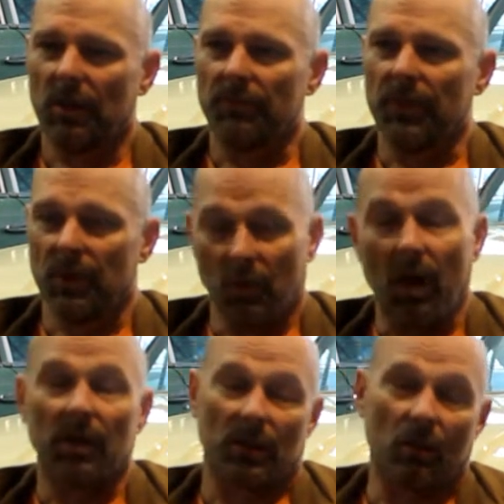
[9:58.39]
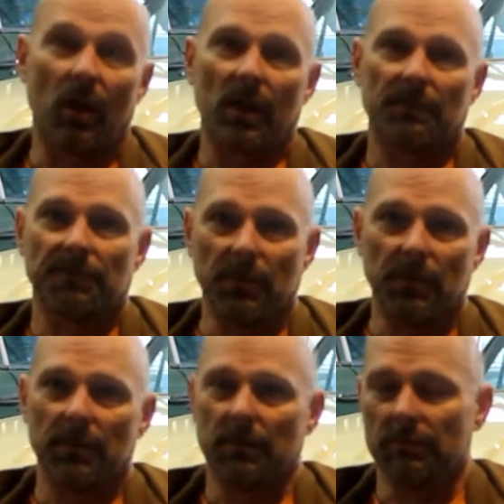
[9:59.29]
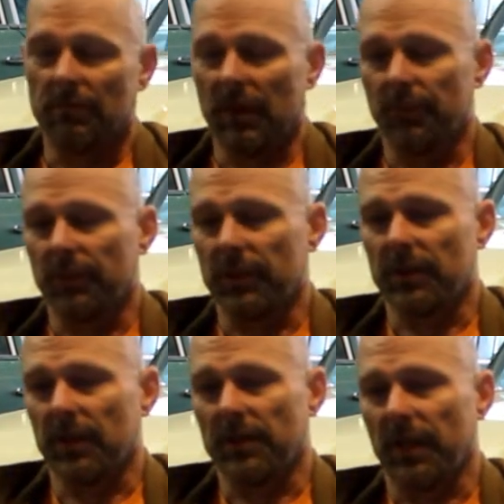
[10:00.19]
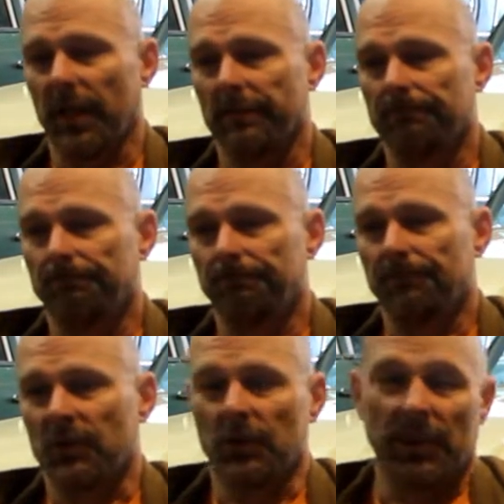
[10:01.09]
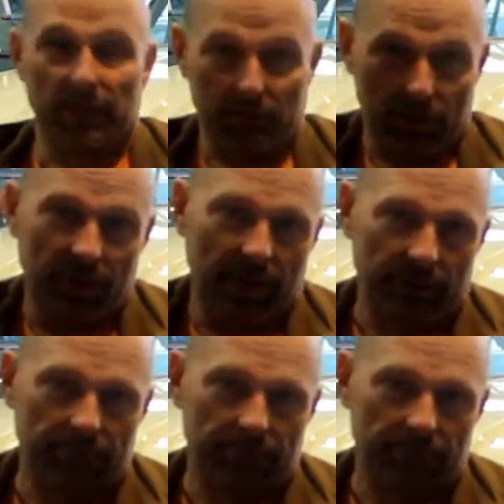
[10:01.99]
but you walk the walk, Verde, and I appreciate that. So again, good night.